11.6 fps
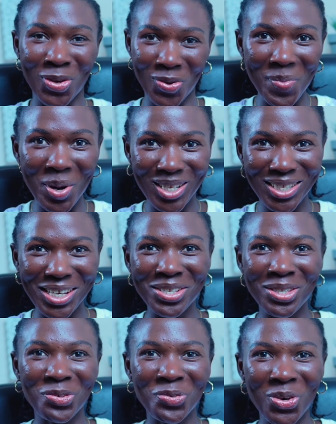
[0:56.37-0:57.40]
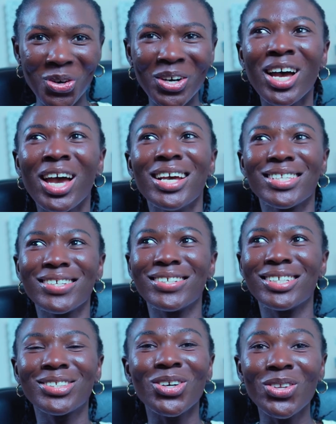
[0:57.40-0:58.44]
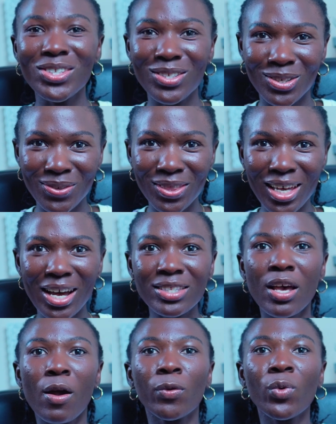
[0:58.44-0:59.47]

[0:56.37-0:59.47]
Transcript: humans as well, so they don't do that.